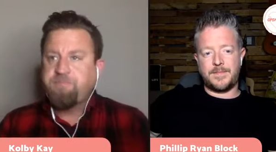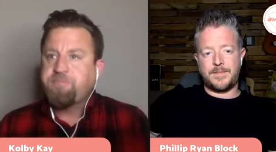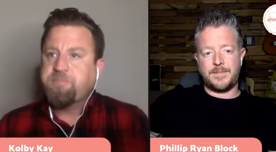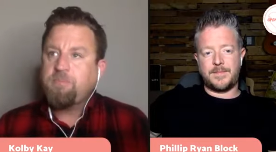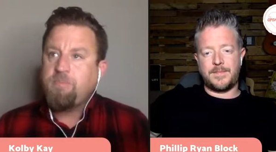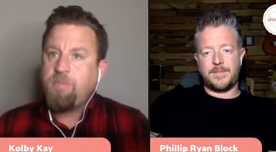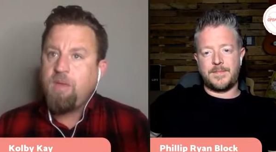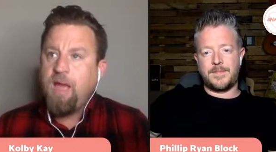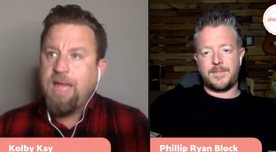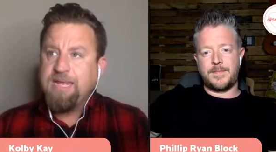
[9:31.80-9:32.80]
Speaker 1: I get to
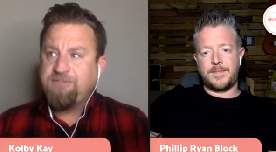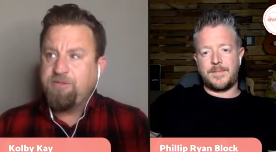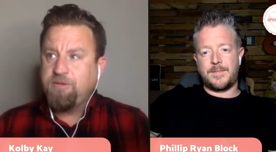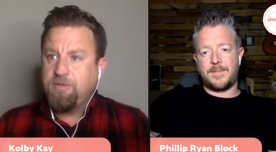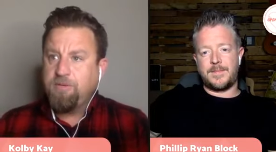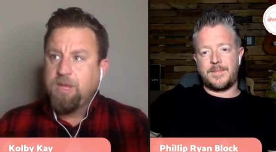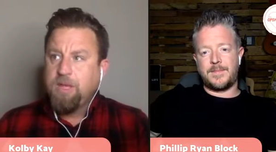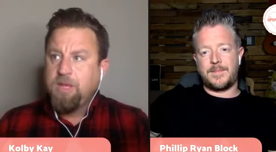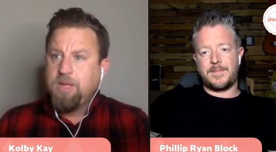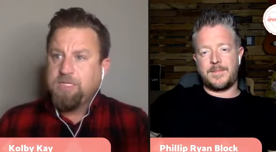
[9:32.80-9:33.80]
some pretty big
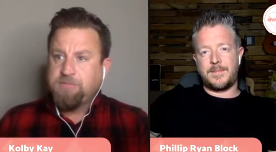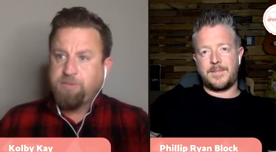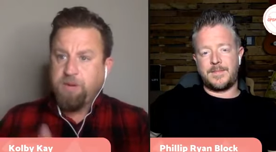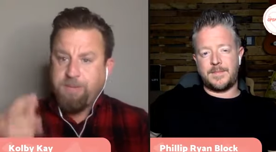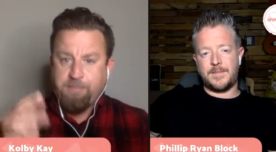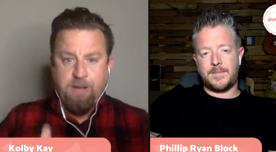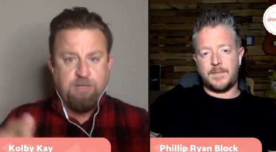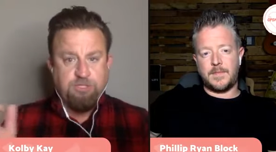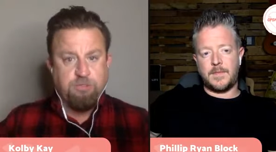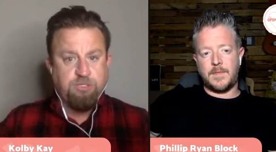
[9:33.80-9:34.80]
milestones through my
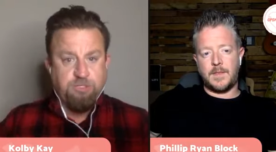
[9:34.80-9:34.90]
corporate